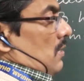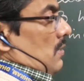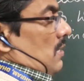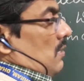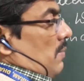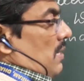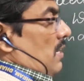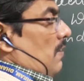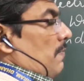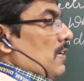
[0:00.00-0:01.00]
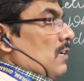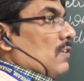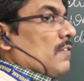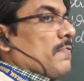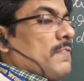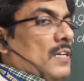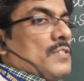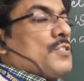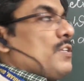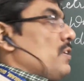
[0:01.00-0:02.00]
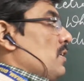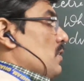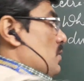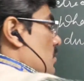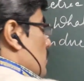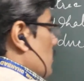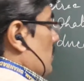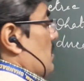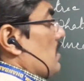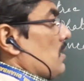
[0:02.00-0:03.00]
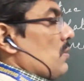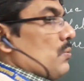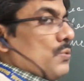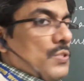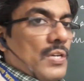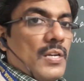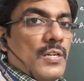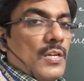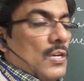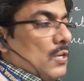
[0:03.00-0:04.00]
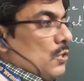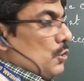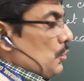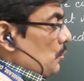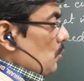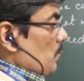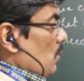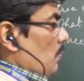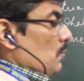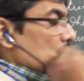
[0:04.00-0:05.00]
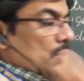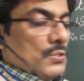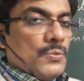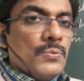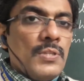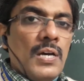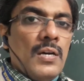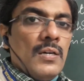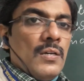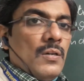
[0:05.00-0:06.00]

that the magnetic field or the flux generated due to that induced current should be opposite to the